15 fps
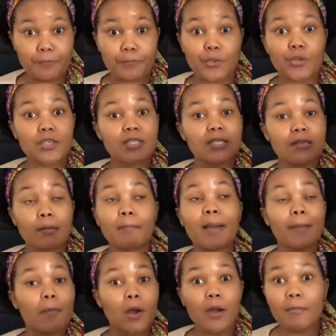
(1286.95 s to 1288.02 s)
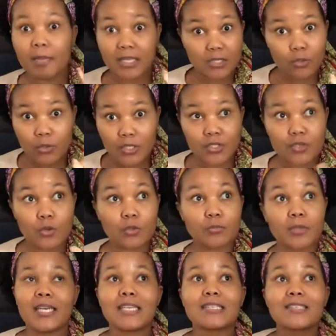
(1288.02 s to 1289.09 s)
Because my mom has always told
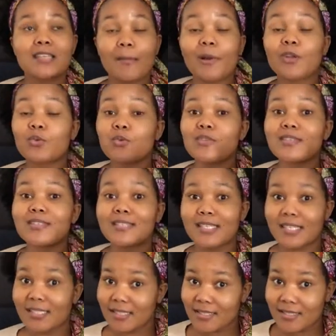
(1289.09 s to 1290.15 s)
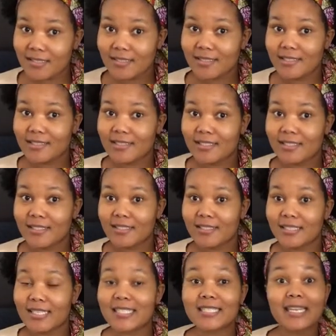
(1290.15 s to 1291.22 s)
me, someone who steals
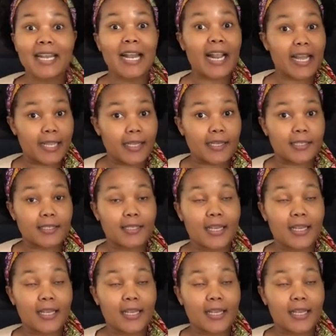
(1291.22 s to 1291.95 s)
is a liar,